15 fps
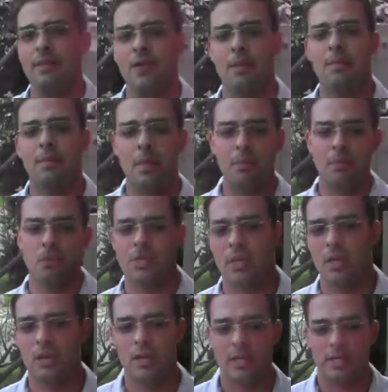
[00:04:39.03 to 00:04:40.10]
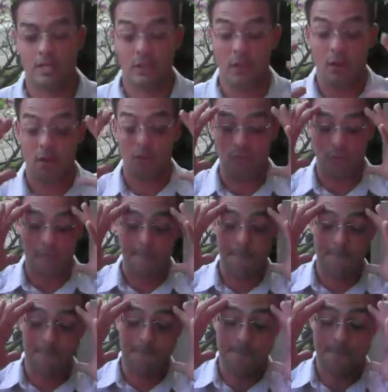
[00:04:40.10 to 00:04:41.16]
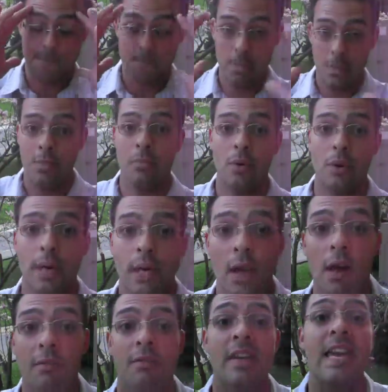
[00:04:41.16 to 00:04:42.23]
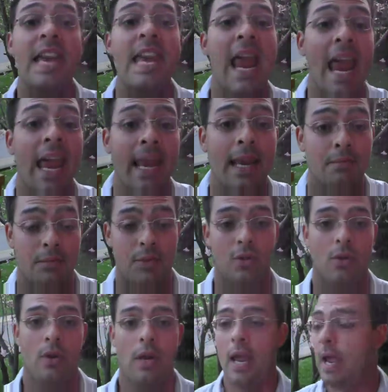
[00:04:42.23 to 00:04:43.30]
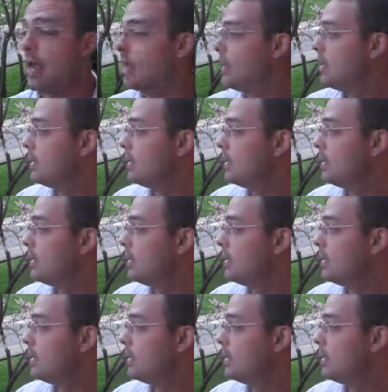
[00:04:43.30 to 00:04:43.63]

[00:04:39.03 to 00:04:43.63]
3rd people skill is the remembering of names, okay?